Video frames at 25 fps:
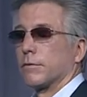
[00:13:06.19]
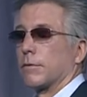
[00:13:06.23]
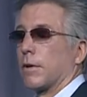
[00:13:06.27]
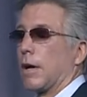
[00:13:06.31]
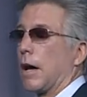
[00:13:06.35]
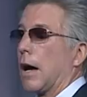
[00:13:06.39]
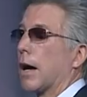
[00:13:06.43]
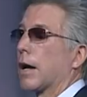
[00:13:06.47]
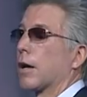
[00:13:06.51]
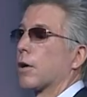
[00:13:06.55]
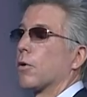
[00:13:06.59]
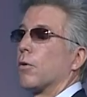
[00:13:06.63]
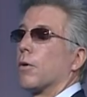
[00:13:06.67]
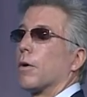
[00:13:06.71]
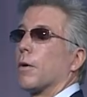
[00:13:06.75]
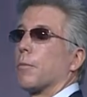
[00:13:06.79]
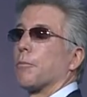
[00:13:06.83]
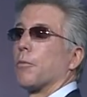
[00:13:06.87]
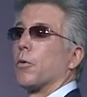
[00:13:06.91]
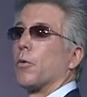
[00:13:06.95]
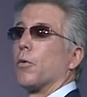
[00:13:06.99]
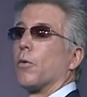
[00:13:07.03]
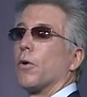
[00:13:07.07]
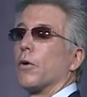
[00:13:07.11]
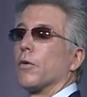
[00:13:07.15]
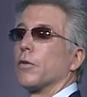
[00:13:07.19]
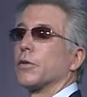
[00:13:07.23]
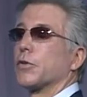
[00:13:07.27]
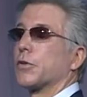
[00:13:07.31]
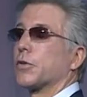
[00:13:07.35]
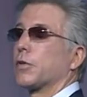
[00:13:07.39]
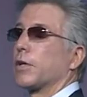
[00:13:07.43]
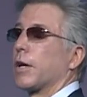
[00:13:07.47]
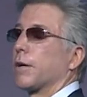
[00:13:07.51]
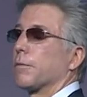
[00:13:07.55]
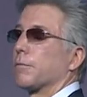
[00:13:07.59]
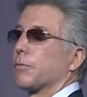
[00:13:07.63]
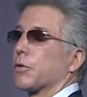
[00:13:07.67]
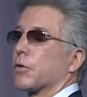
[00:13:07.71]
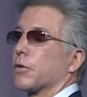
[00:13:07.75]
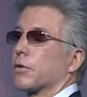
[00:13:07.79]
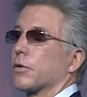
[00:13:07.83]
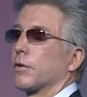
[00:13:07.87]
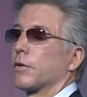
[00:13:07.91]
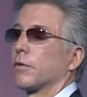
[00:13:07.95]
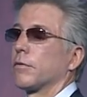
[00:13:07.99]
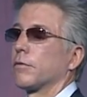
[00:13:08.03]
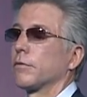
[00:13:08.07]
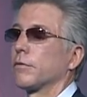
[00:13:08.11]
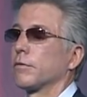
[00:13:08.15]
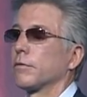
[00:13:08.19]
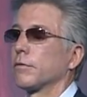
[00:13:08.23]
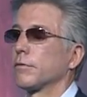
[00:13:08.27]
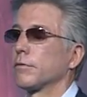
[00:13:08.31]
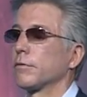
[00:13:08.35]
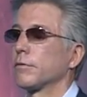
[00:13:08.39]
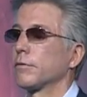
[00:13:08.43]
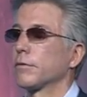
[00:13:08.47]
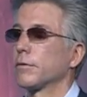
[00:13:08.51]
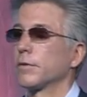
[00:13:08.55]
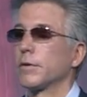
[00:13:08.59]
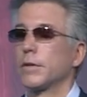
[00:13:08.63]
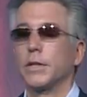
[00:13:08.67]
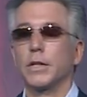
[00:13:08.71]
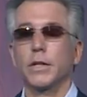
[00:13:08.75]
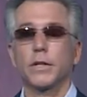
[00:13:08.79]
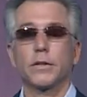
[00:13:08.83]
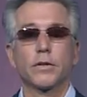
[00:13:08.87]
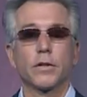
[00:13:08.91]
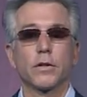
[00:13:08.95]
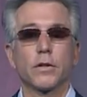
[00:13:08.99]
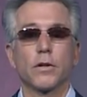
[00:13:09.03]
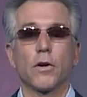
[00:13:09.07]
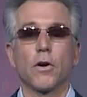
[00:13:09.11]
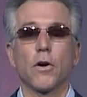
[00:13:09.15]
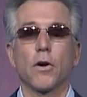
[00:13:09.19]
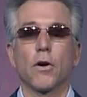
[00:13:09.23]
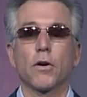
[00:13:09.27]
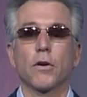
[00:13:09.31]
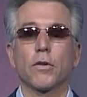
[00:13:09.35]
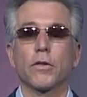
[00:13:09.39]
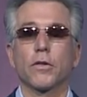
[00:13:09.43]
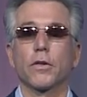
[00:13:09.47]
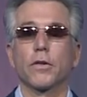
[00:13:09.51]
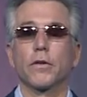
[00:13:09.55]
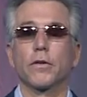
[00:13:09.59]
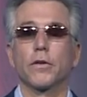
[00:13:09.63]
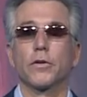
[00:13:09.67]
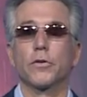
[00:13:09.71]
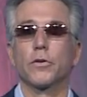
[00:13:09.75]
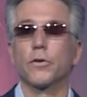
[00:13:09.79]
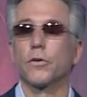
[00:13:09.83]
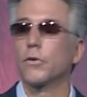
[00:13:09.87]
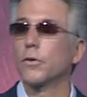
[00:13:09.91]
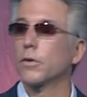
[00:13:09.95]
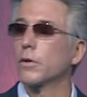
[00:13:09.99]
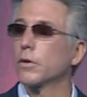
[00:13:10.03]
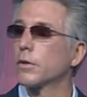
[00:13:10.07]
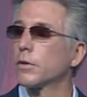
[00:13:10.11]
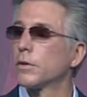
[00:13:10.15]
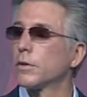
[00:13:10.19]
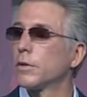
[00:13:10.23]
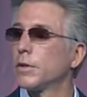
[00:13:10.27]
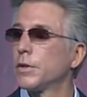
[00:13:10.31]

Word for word: I go up all the steps, get to the hearth of the door.